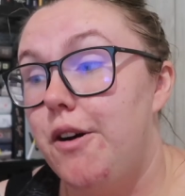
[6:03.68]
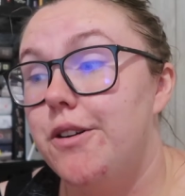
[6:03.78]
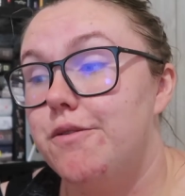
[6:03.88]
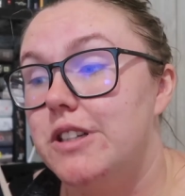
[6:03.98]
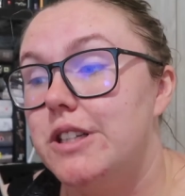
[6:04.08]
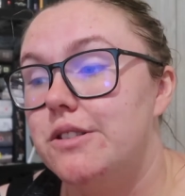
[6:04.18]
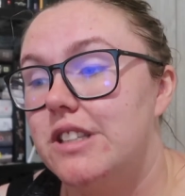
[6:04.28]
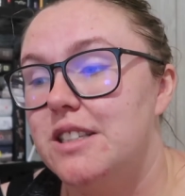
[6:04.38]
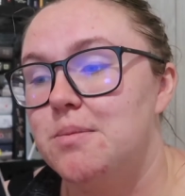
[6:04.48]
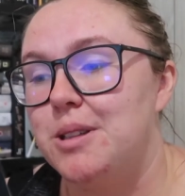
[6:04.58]
heard really good
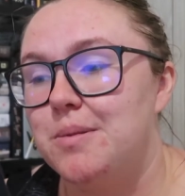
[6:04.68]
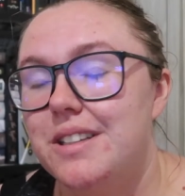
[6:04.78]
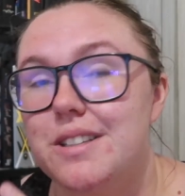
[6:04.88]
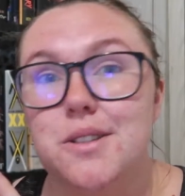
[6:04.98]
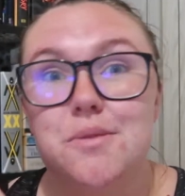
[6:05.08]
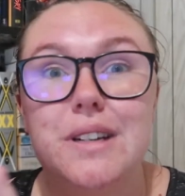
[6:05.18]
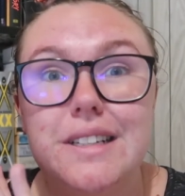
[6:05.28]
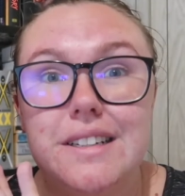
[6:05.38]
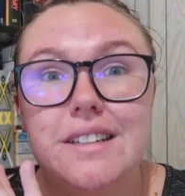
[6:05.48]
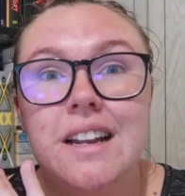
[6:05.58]
things about the way this is
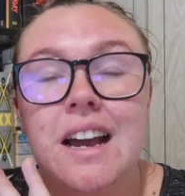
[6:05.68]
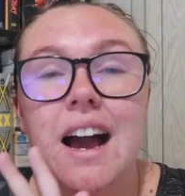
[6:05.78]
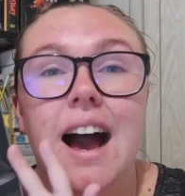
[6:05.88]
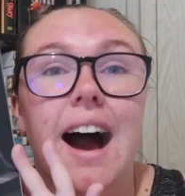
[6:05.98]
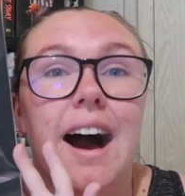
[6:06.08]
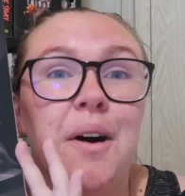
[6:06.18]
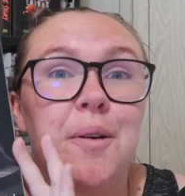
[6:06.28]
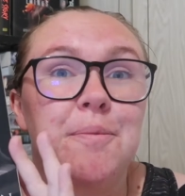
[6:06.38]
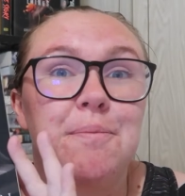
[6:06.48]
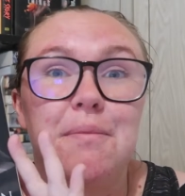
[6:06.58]
written,
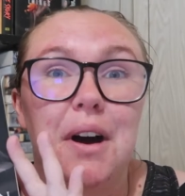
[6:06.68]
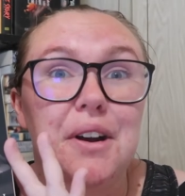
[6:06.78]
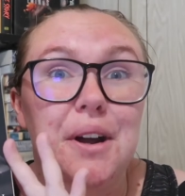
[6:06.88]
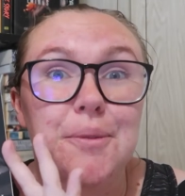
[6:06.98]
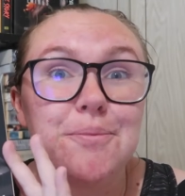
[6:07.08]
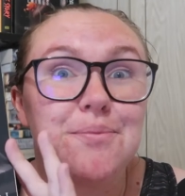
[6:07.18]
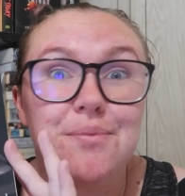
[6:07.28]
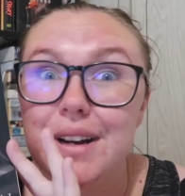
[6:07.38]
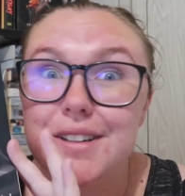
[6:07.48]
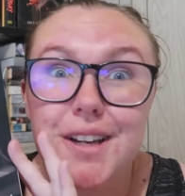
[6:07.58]
and I'm
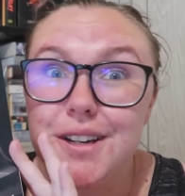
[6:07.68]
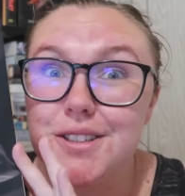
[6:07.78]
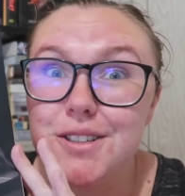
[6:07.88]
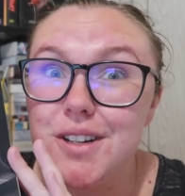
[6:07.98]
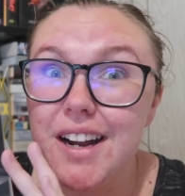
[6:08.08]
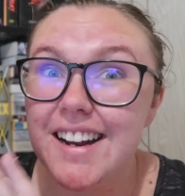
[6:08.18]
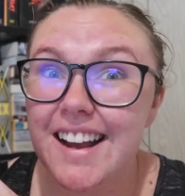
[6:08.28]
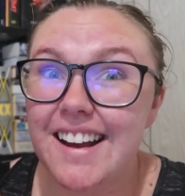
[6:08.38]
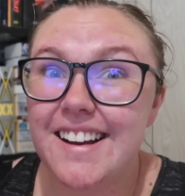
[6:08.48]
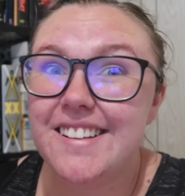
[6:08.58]
excited to try it
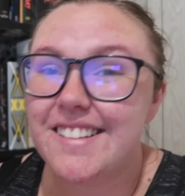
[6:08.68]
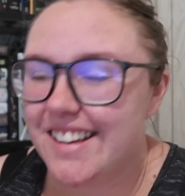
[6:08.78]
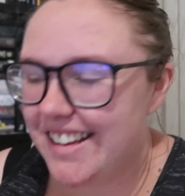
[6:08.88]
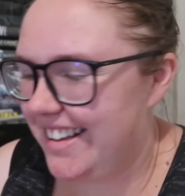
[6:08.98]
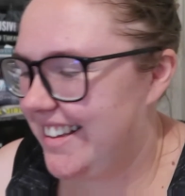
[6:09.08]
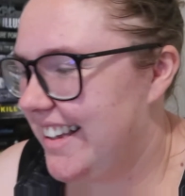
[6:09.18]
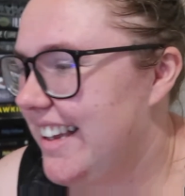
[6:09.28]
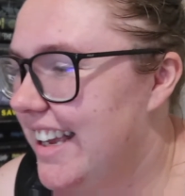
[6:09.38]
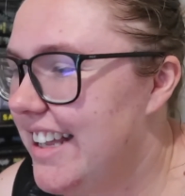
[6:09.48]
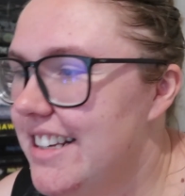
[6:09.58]
out.
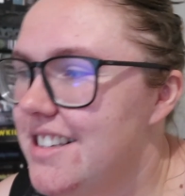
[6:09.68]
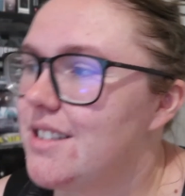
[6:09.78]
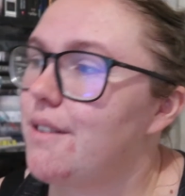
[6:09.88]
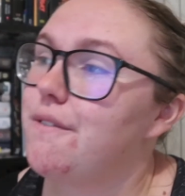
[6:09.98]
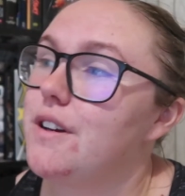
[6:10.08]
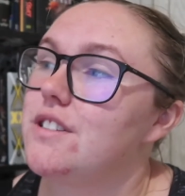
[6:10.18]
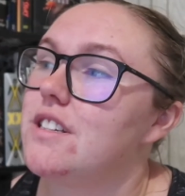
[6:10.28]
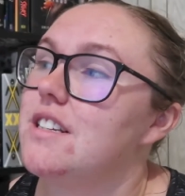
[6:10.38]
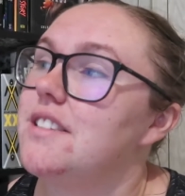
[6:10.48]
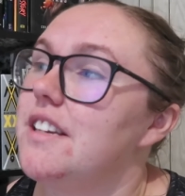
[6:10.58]
It is first
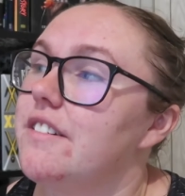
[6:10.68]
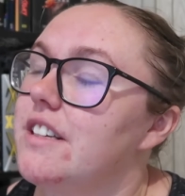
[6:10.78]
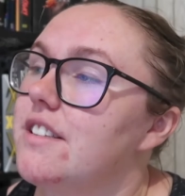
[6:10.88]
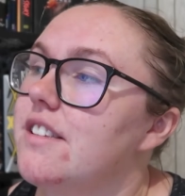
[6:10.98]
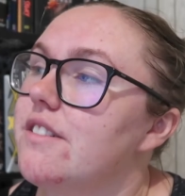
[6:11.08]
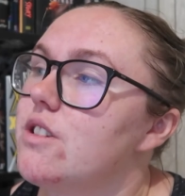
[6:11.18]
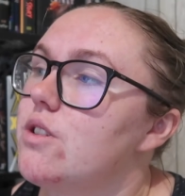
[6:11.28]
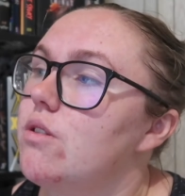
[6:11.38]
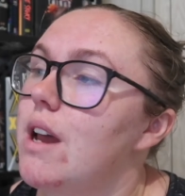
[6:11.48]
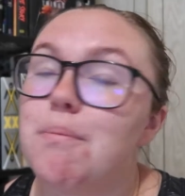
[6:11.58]
in a series. The series is
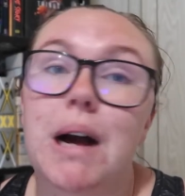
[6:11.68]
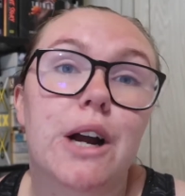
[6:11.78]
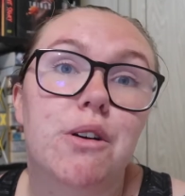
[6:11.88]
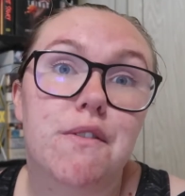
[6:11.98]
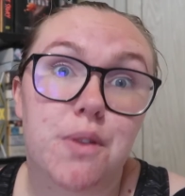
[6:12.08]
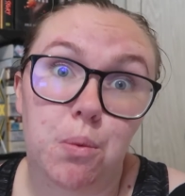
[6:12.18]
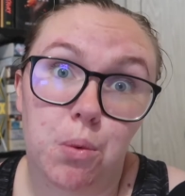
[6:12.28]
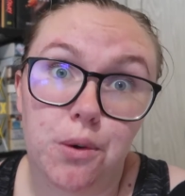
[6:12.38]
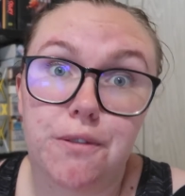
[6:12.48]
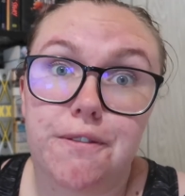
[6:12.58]
called Empire of the
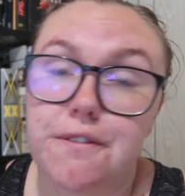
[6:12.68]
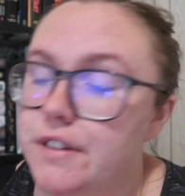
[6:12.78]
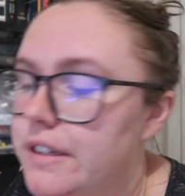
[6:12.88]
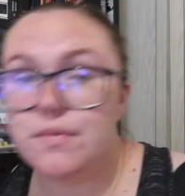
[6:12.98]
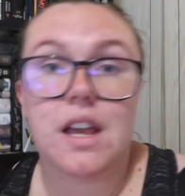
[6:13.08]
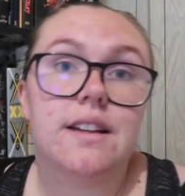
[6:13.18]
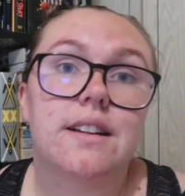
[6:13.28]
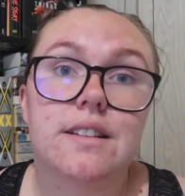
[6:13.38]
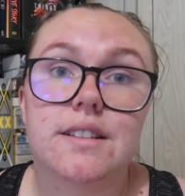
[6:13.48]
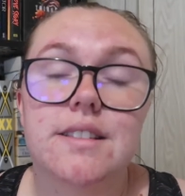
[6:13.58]
Wolf.
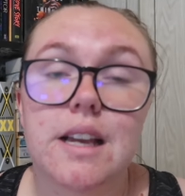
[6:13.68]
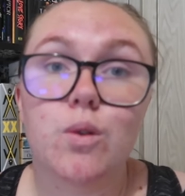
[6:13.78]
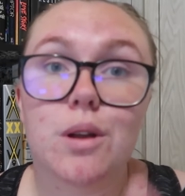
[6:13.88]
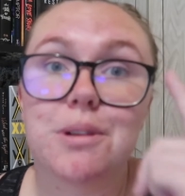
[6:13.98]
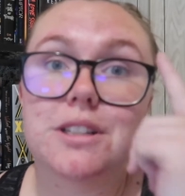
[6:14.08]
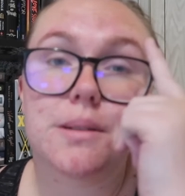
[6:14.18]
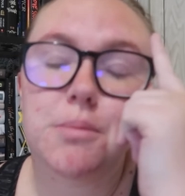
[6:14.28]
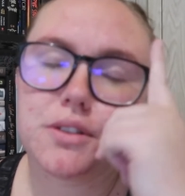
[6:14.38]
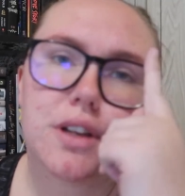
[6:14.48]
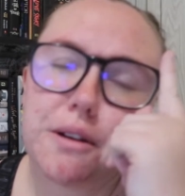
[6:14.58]
Another sequel I picked up
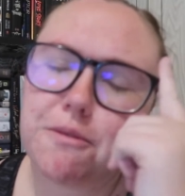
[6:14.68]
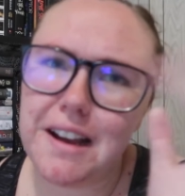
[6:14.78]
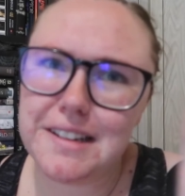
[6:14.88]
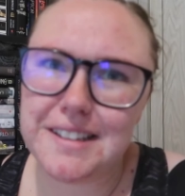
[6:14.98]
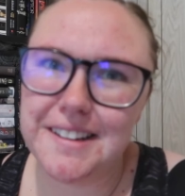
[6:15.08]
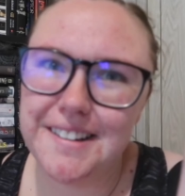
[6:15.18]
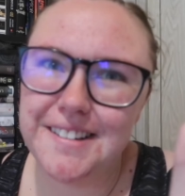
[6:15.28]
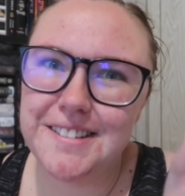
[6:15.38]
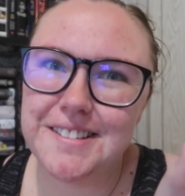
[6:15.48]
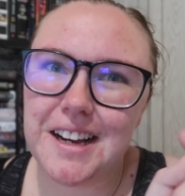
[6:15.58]
because I read
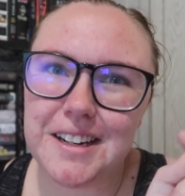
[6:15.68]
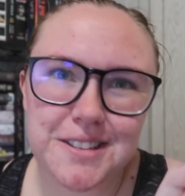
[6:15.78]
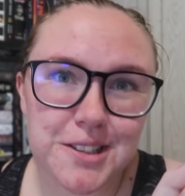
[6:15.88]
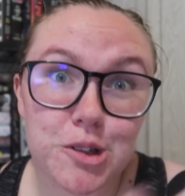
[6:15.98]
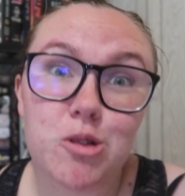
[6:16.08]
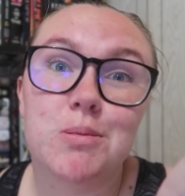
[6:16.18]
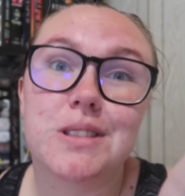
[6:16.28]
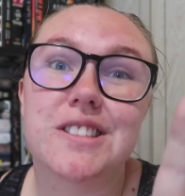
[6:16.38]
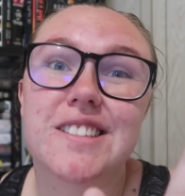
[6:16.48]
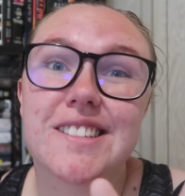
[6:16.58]
an
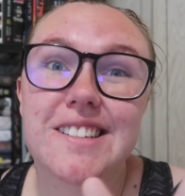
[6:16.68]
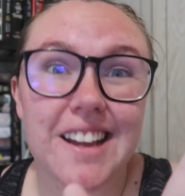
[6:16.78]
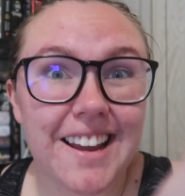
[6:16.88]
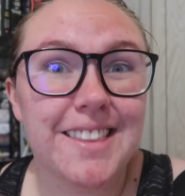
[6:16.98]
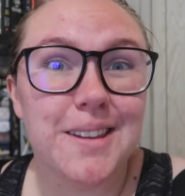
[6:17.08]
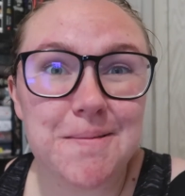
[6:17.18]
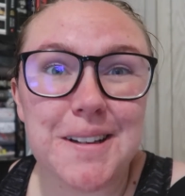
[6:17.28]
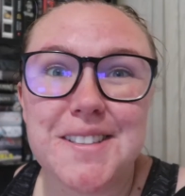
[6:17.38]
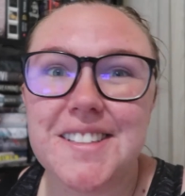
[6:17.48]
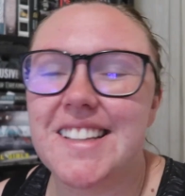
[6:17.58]
installment in the
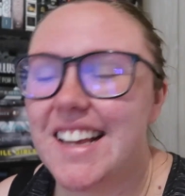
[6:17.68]
month